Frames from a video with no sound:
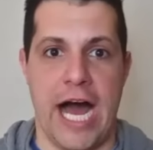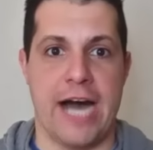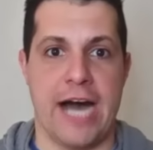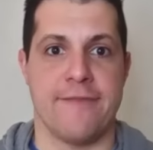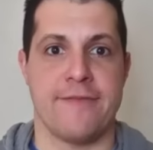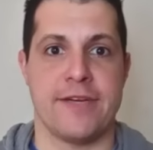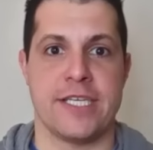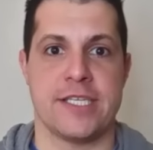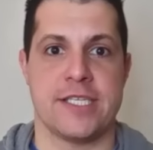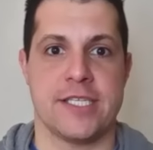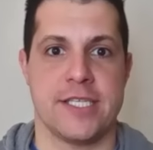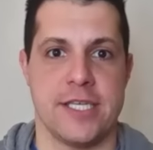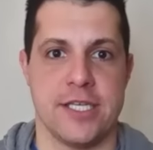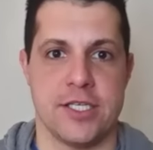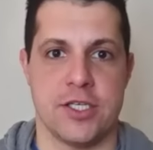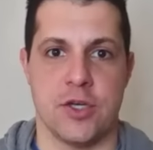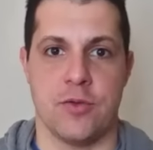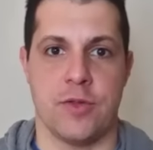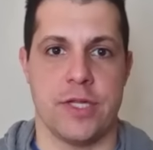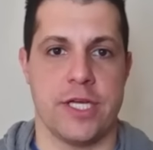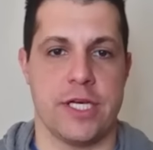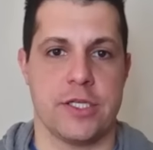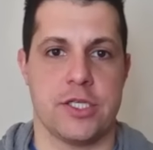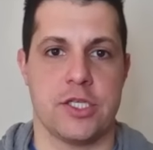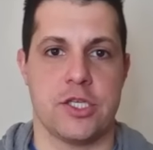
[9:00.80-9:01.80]
obviously is
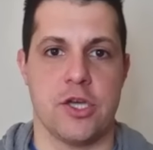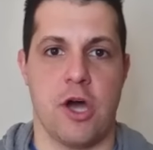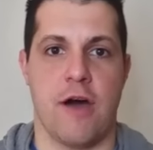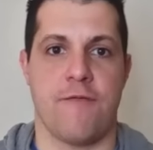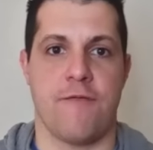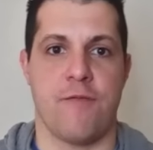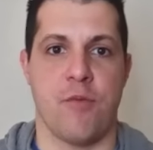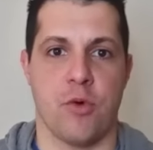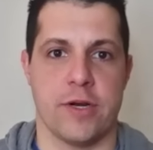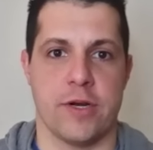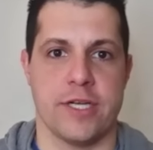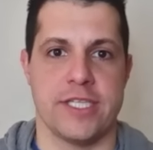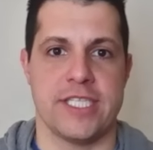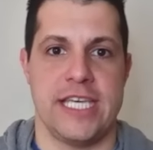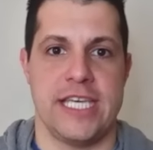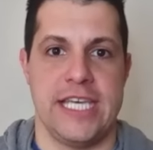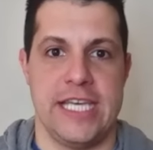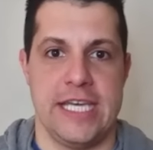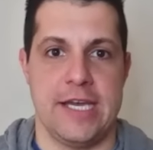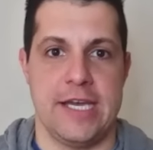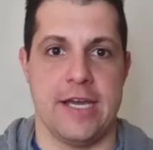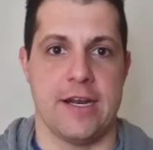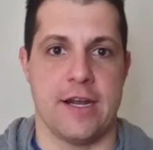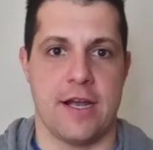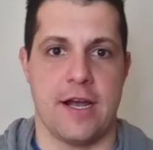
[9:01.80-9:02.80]
only a sophomore. Is
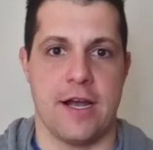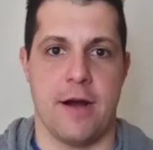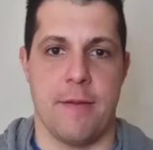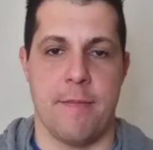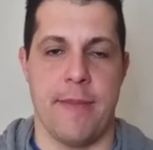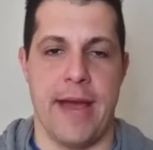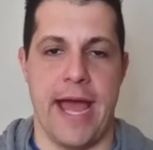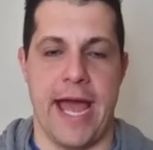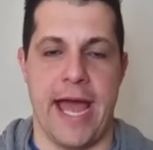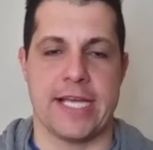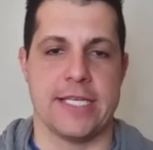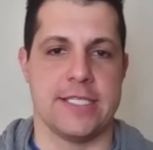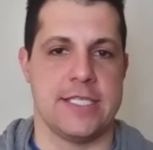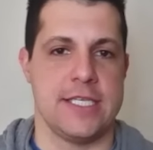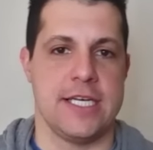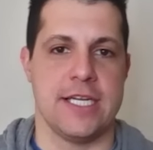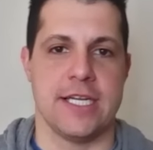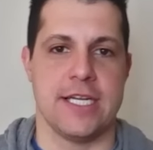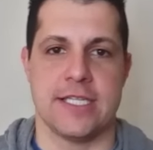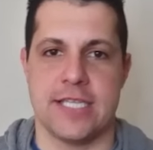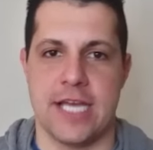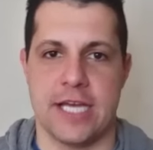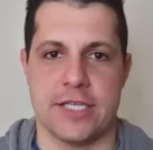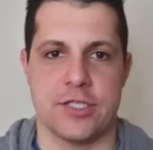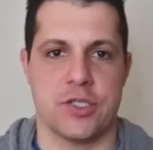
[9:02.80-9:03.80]
he going to come back? Is he
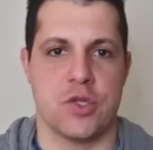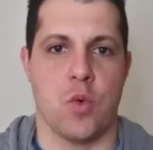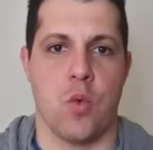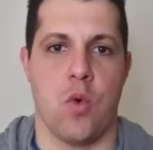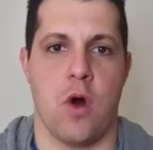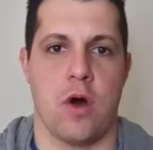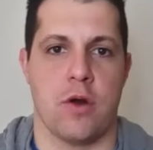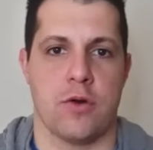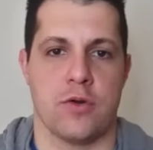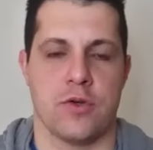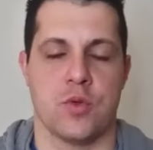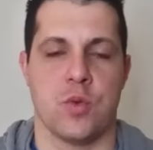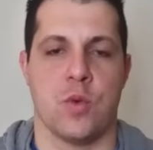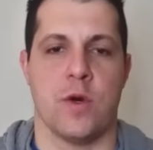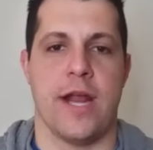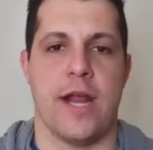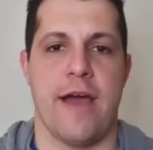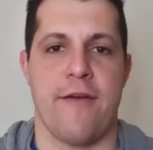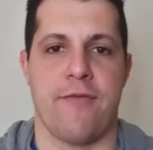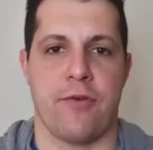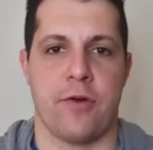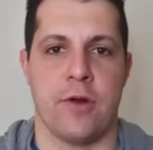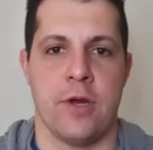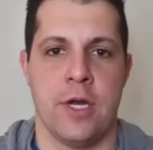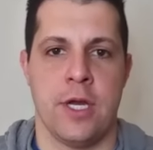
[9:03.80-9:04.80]
going to test the waters?
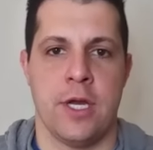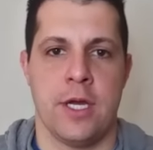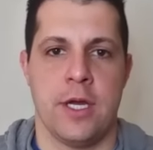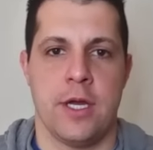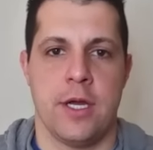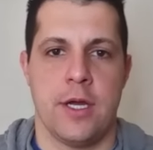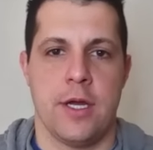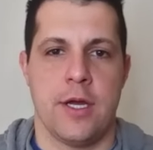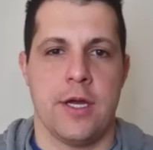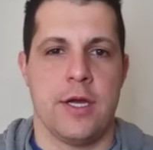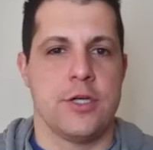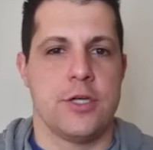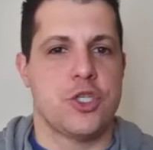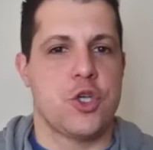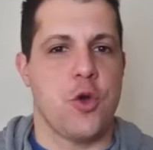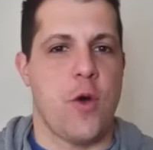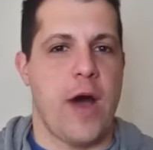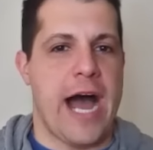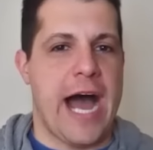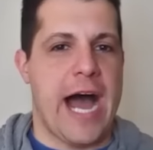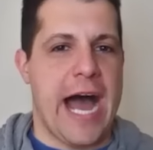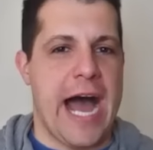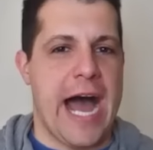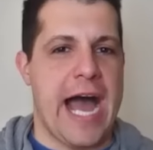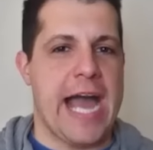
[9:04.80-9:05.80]
Whatever.
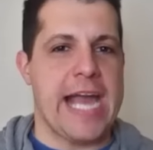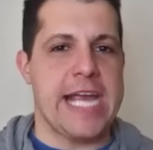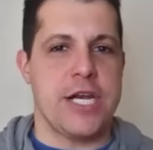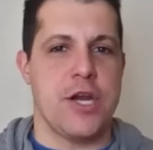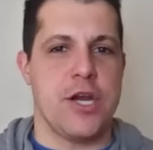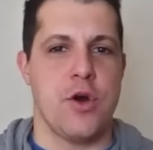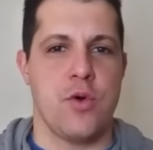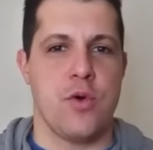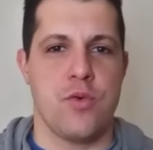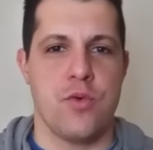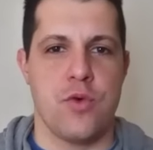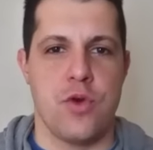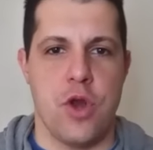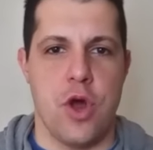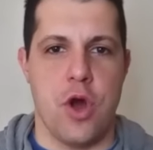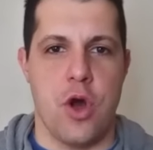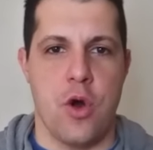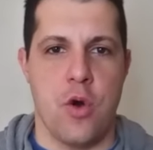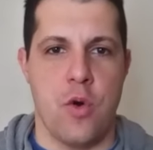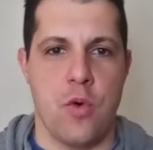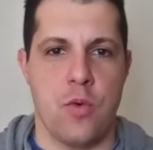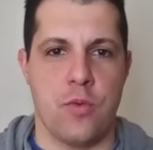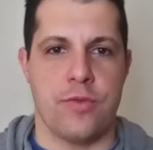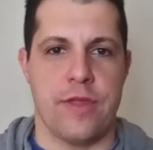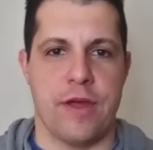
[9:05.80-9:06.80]
So I don't
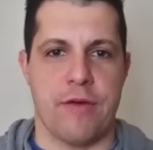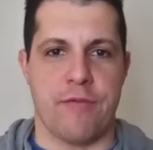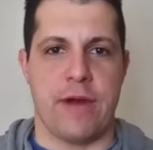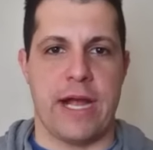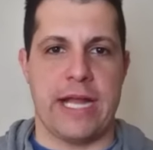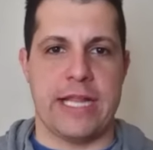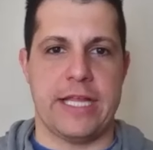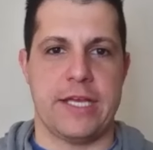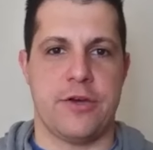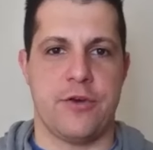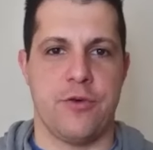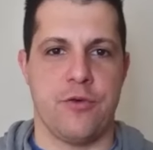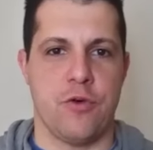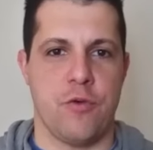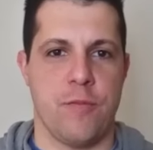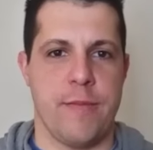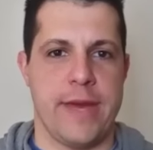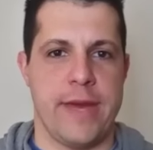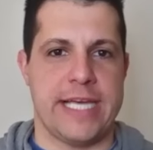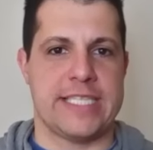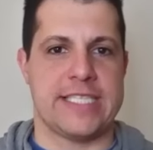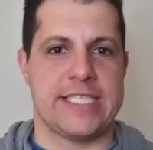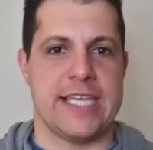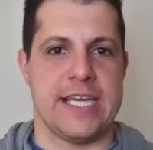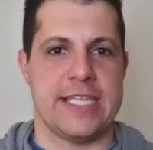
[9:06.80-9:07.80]
know that Riley Kugel
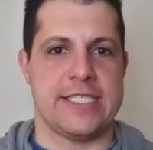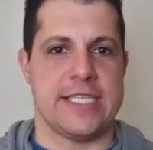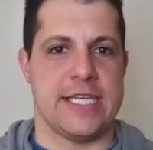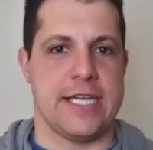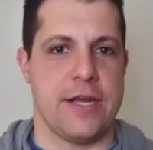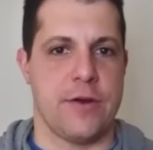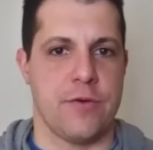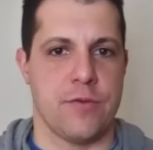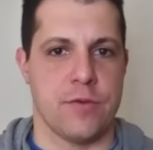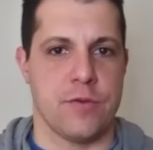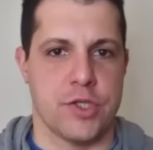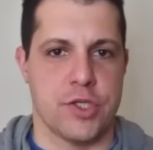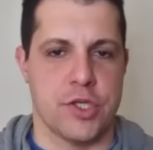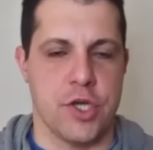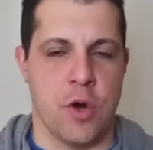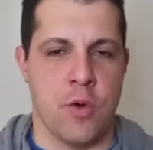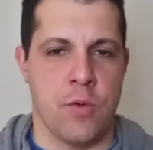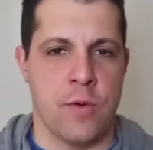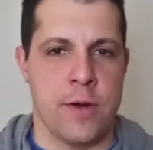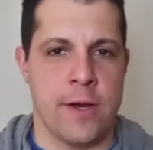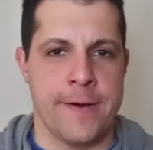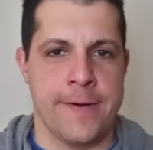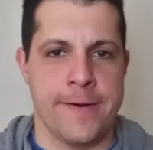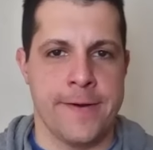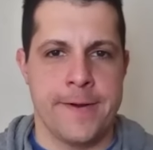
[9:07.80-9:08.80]
makes sense at
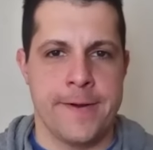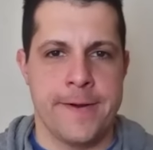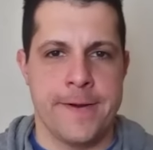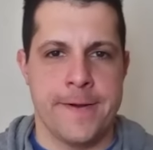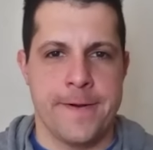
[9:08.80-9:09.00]
Arizona.